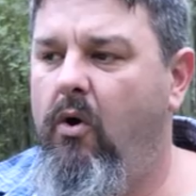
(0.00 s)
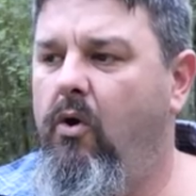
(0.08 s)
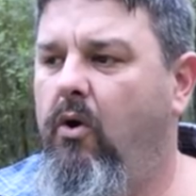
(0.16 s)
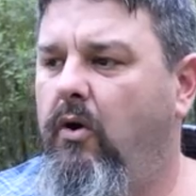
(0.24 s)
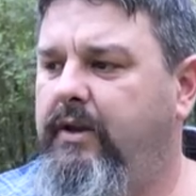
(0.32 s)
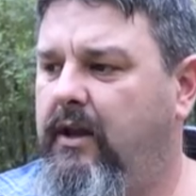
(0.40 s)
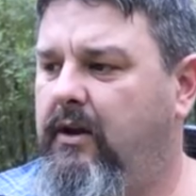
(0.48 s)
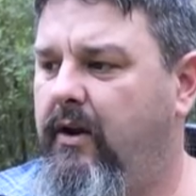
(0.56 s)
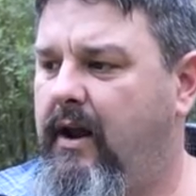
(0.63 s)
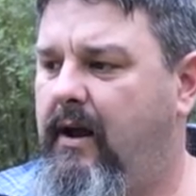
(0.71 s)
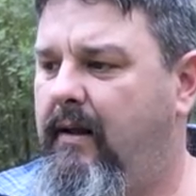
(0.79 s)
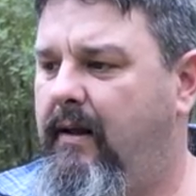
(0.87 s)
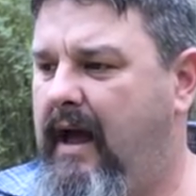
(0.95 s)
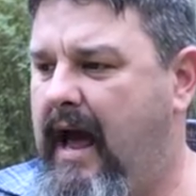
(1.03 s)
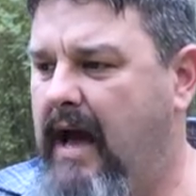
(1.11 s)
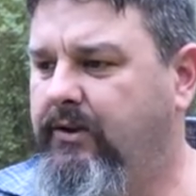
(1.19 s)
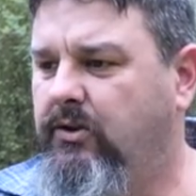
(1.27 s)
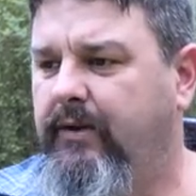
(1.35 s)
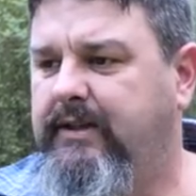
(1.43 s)
or you're gonna
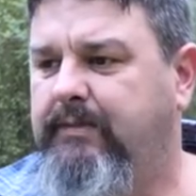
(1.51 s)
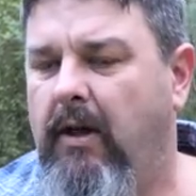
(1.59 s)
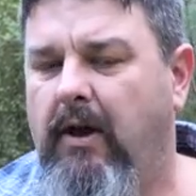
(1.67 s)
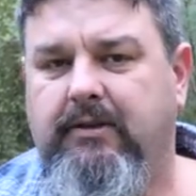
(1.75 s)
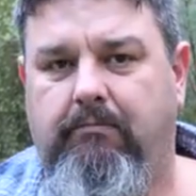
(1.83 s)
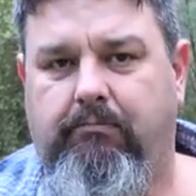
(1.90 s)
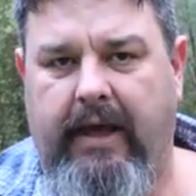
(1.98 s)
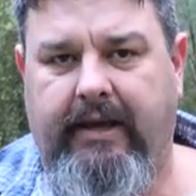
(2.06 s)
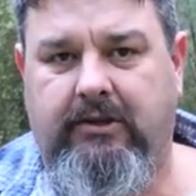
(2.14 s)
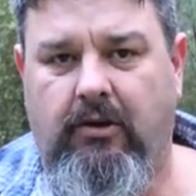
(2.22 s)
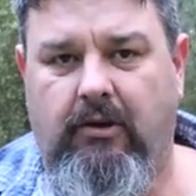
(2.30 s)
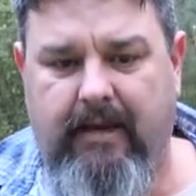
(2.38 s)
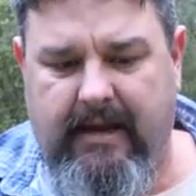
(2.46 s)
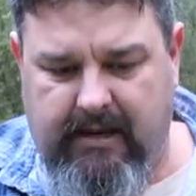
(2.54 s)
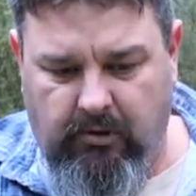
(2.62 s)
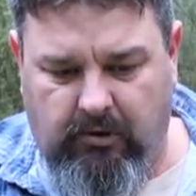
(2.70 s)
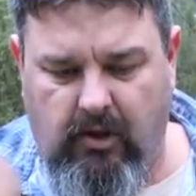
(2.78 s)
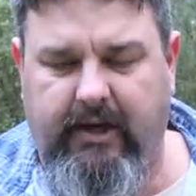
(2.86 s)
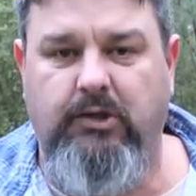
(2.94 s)
underexpose the black suit and make
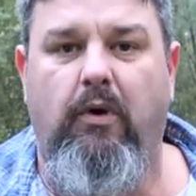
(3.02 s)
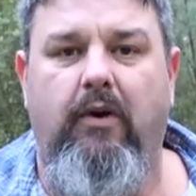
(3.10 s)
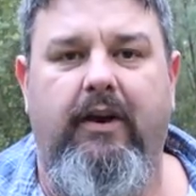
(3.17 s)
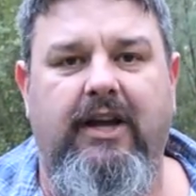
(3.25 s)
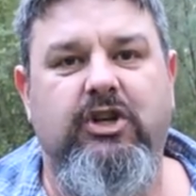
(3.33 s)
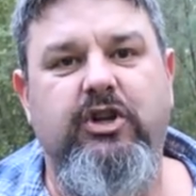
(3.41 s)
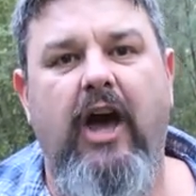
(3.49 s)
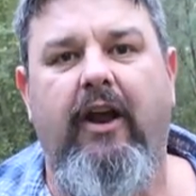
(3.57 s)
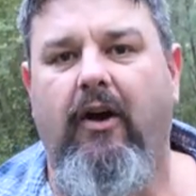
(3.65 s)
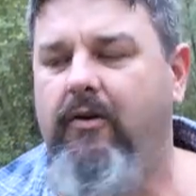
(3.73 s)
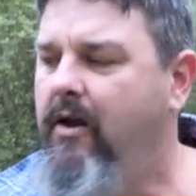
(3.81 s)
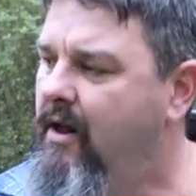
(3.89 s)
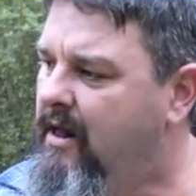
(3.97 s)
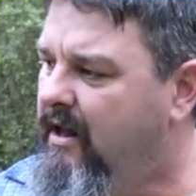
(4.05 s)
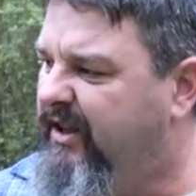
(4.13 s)
him look like he's wearing a shadow